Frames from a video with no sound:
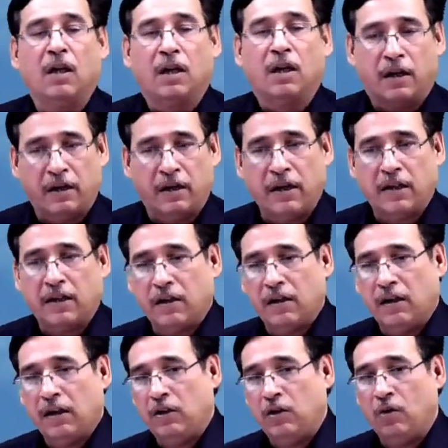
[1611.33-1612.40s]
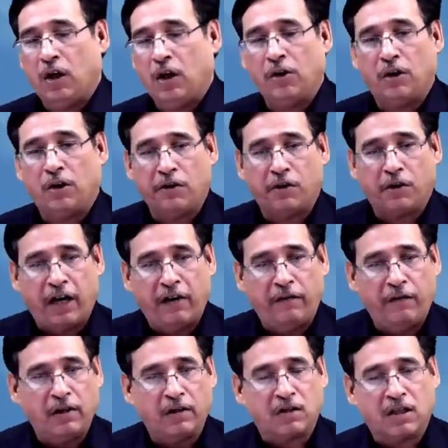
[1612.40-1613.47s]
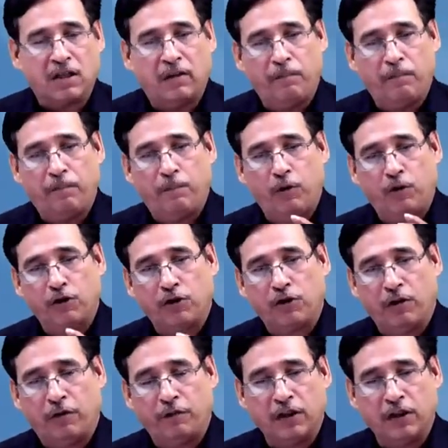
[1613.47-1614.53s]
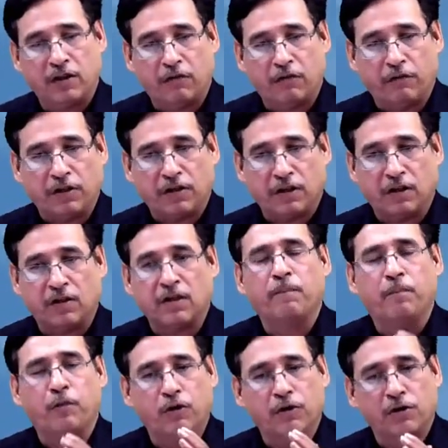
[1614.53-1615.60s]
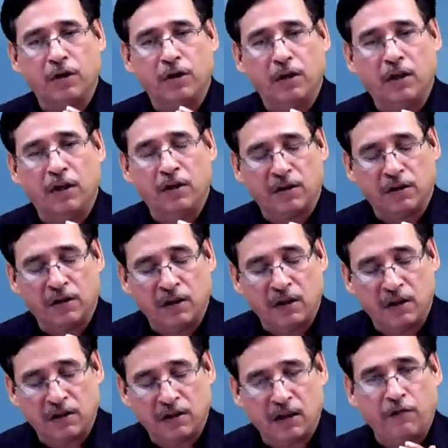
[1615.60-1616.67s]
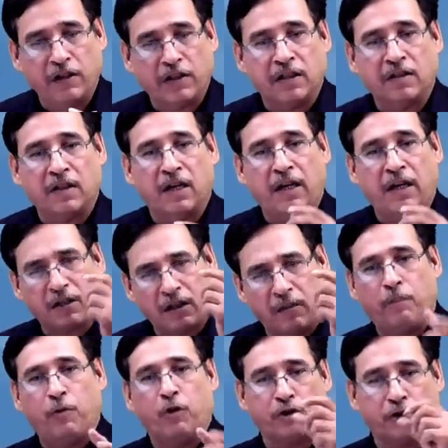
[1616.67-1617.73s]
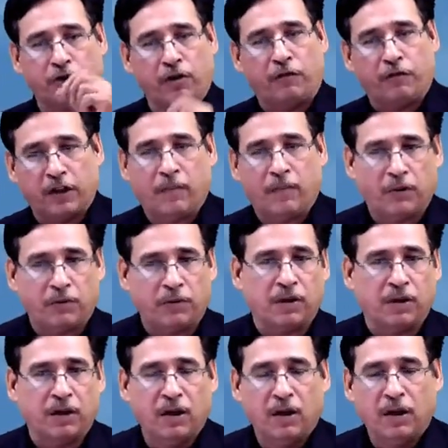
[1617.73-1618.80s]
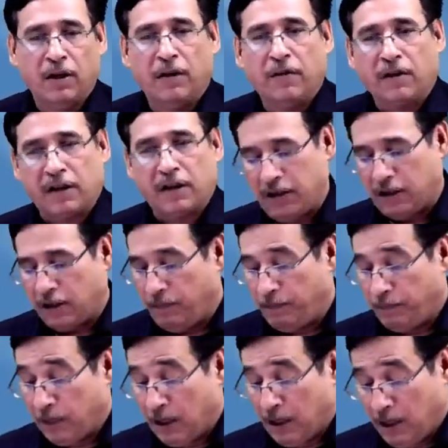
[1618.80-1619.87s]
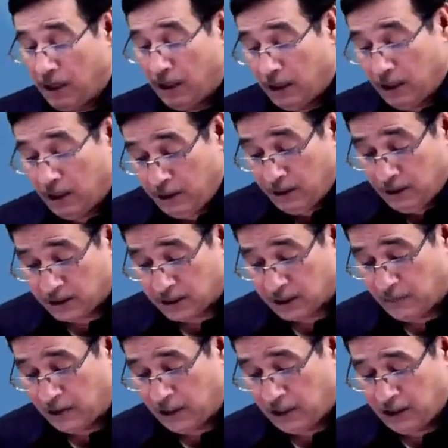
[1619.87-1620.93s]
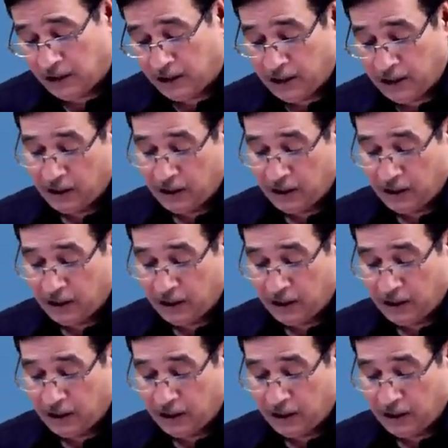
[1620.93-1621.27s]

correct, you are not driving some portion of the services, some portion services against some portion of the amount, correct. Similarly, there is a